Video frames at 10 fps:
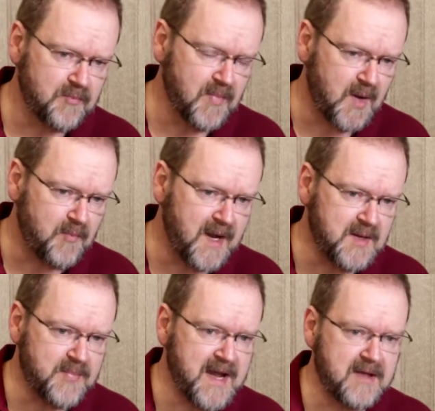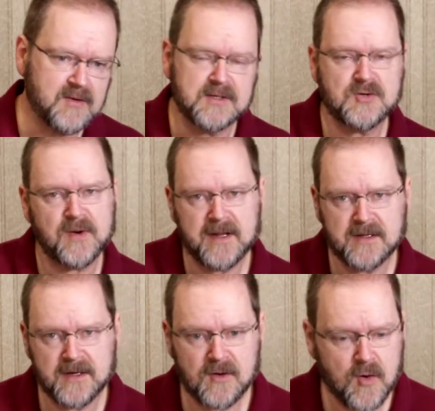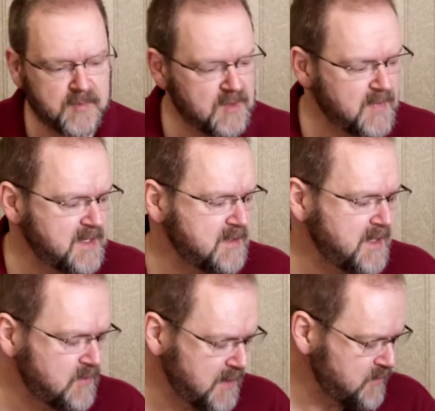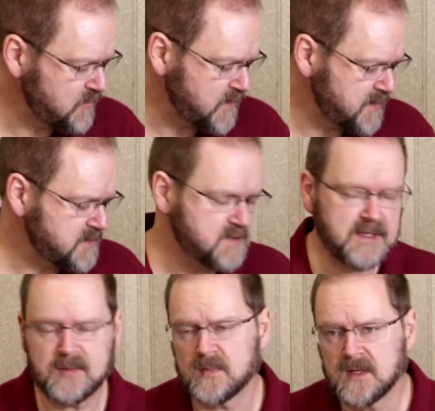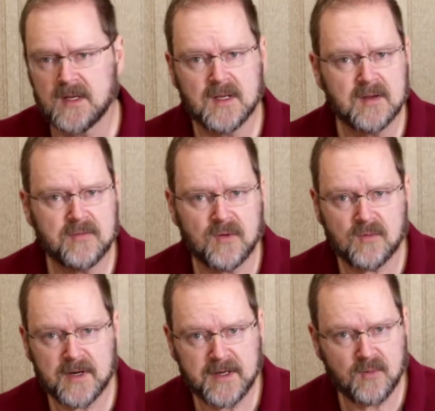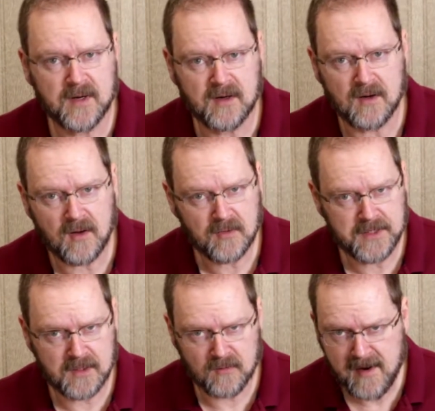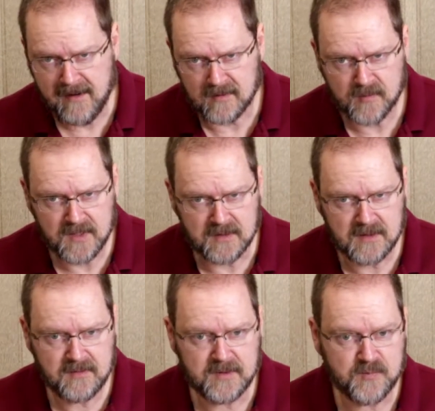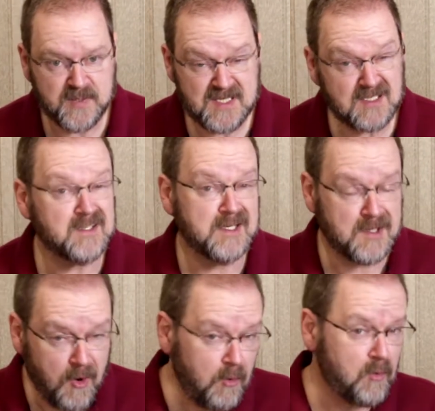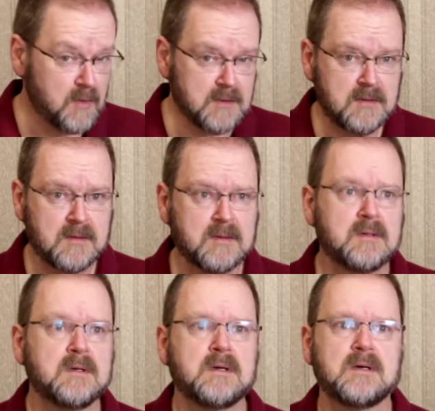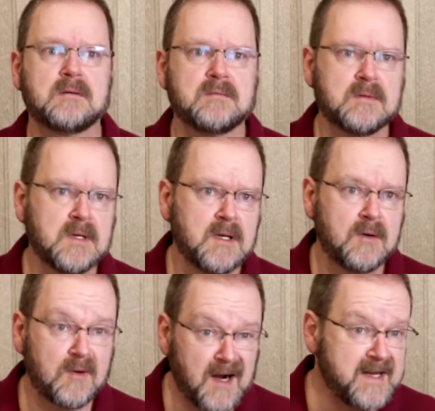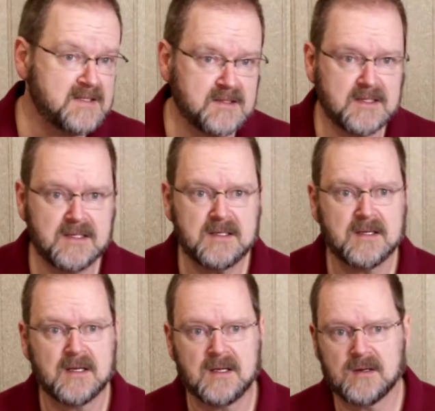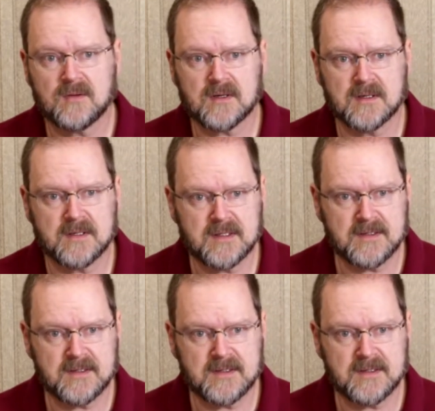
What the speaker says: a bike path or a trail near home, you might get away with wearing the same footwear you wear all year round. But if it's particularly cold or icy, or